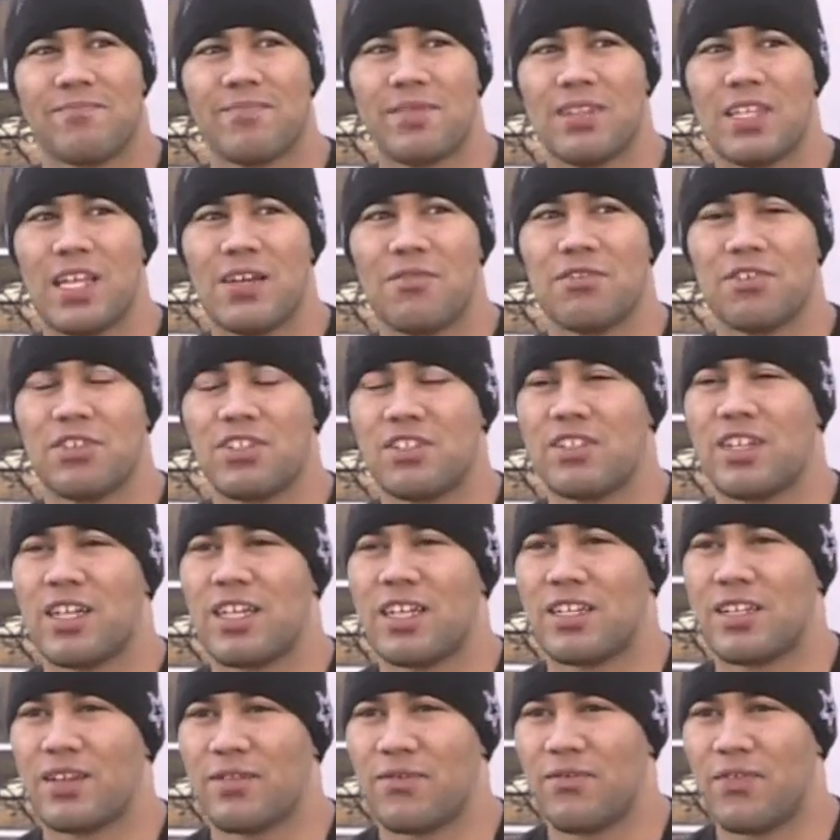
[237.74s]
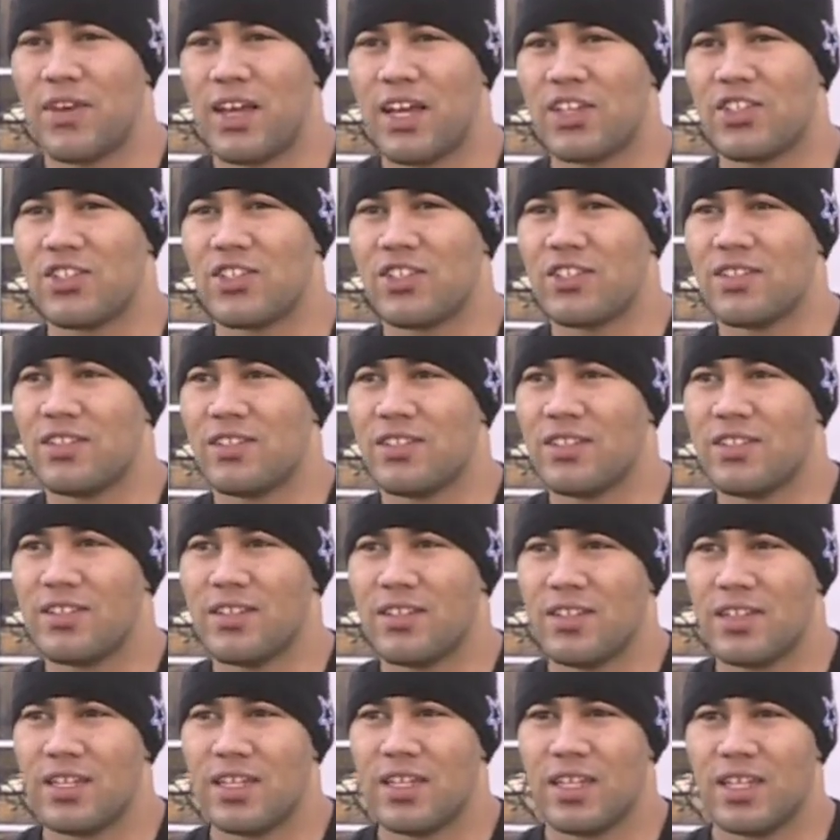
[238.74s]
Love is just like affection.
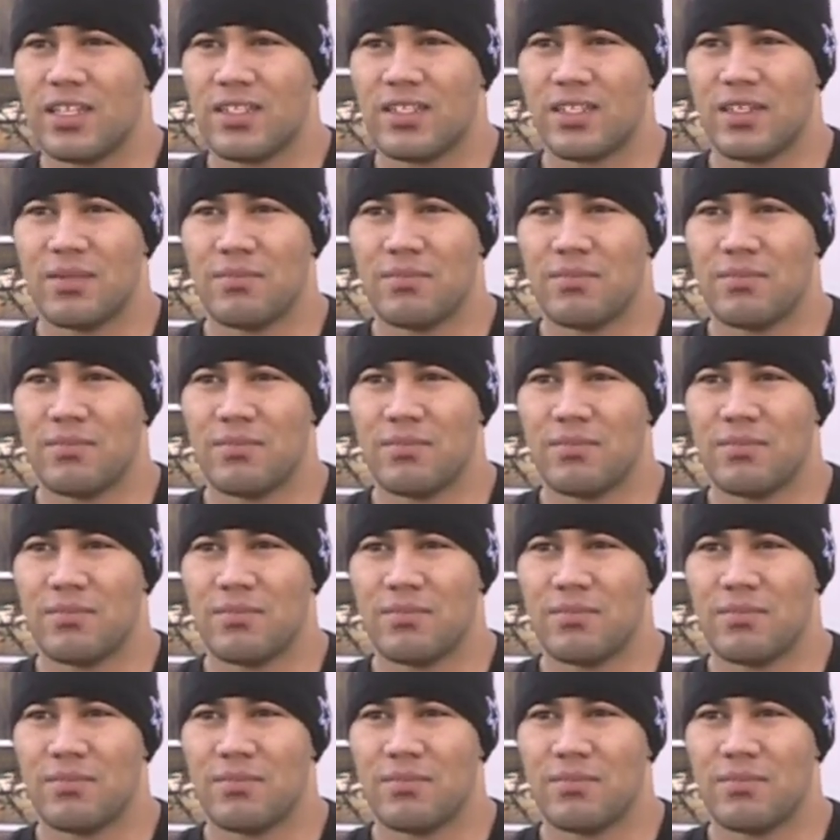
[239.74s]
It's an